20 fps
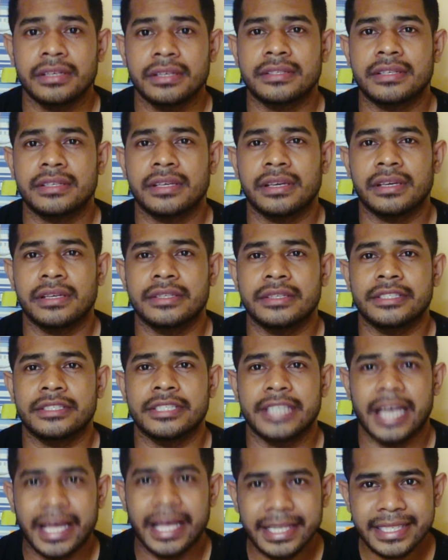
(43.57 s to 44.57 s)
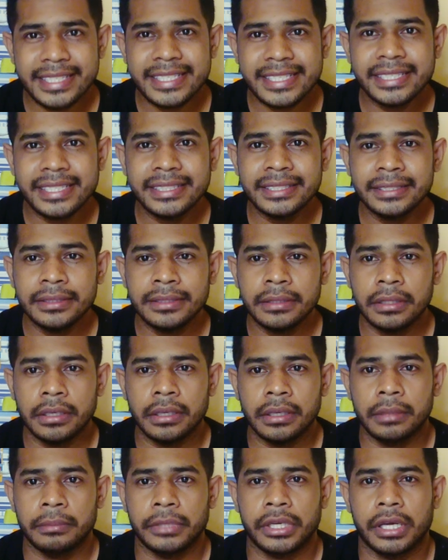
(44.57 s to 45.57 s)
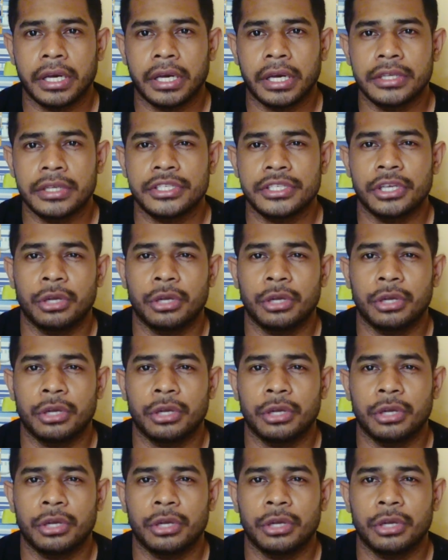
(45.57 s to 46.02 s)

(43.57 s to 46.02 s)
She is intelligent because